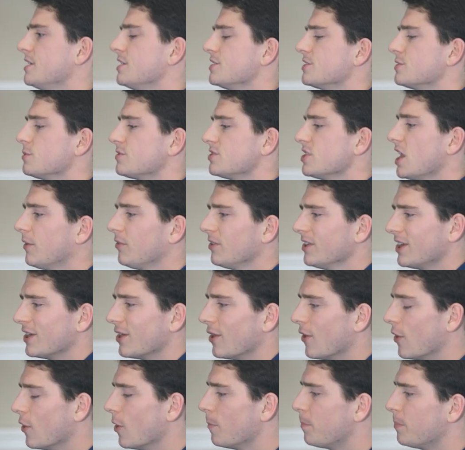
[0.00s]
So it's not really an
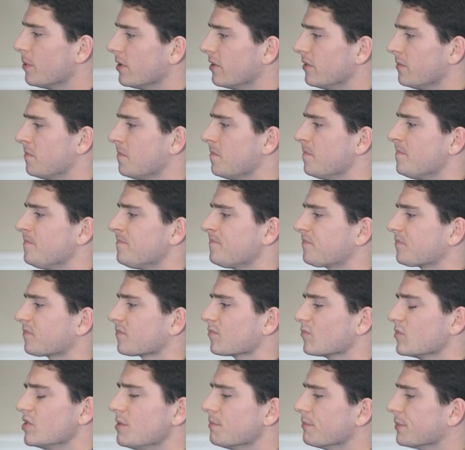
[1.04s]
open,
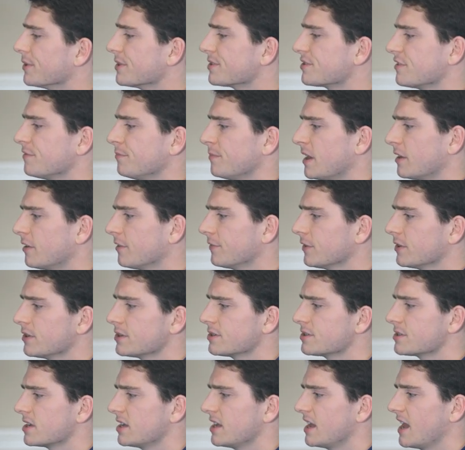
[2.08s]
immersive
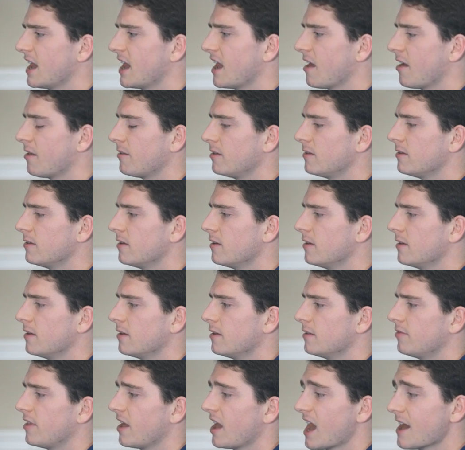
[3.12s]
metaverse, and
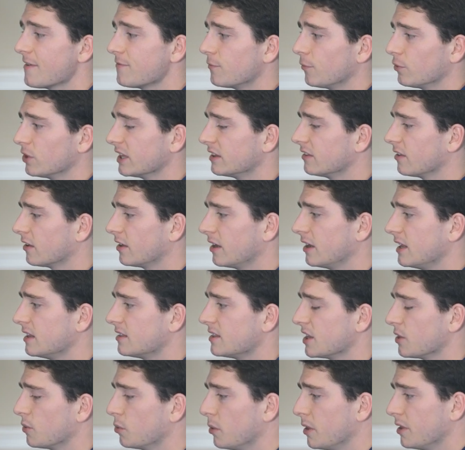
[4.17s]
they haven't really done
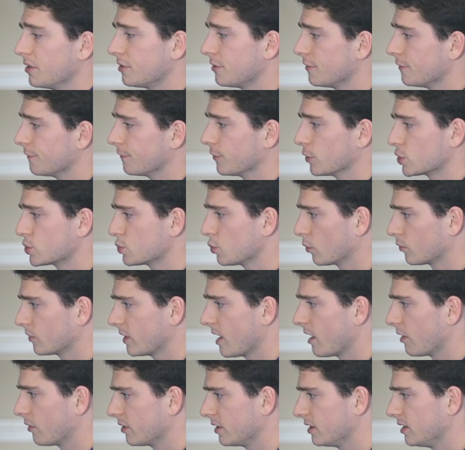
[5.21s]
anything with virtual
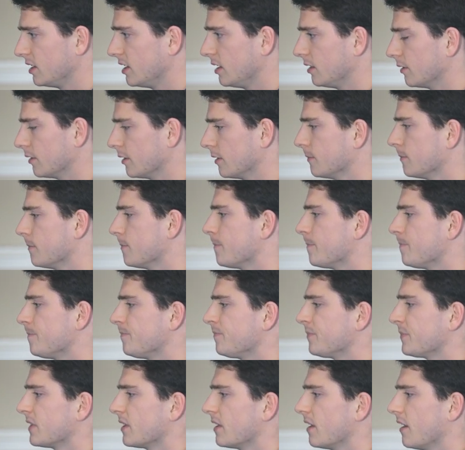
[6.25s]
reality either.
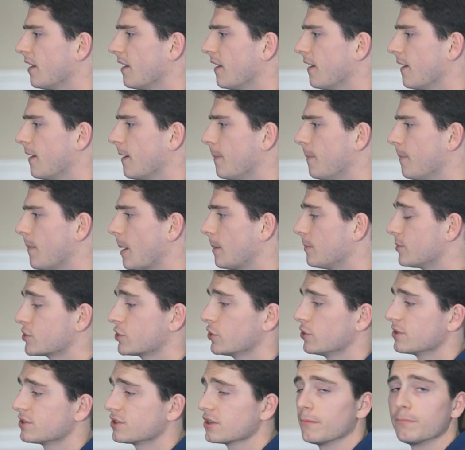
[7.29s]
I'm
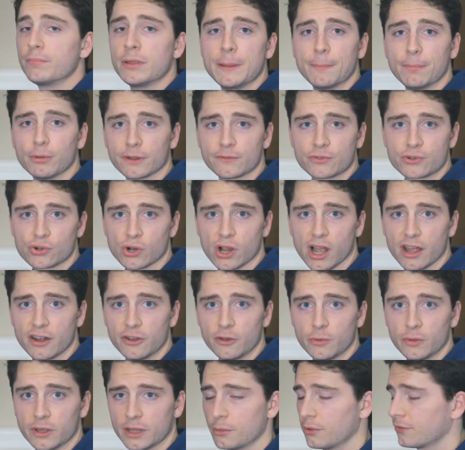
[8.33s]
sure some people have tried
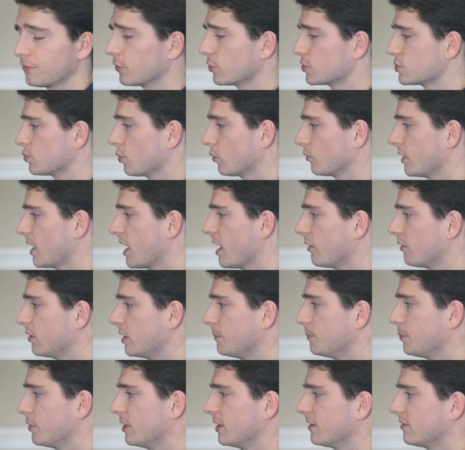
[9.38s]
doing it with virtual reality,
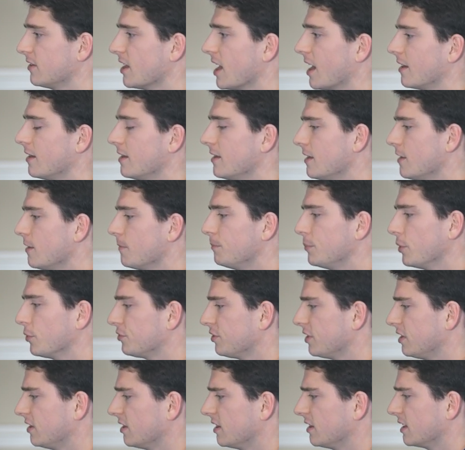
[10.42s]
but it's not
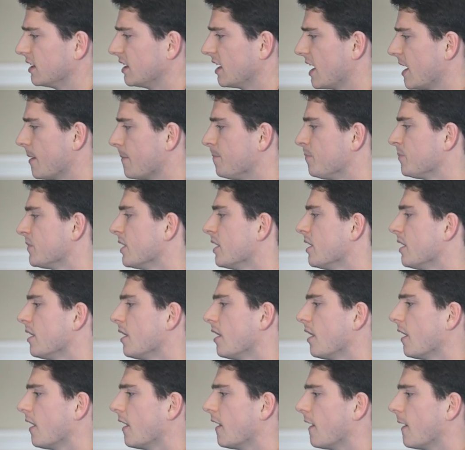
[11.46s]
built into the game.
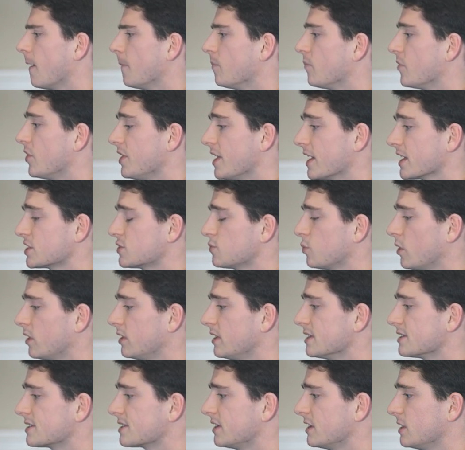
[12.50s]
The next one
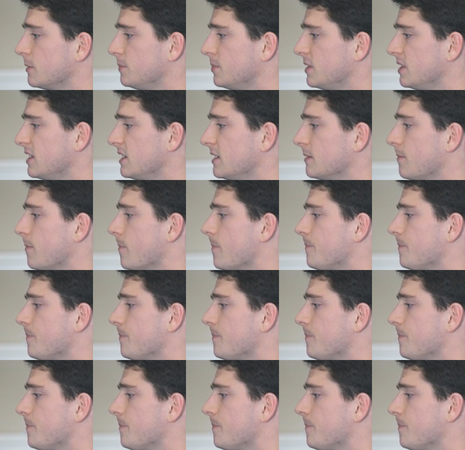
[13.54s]
is going to be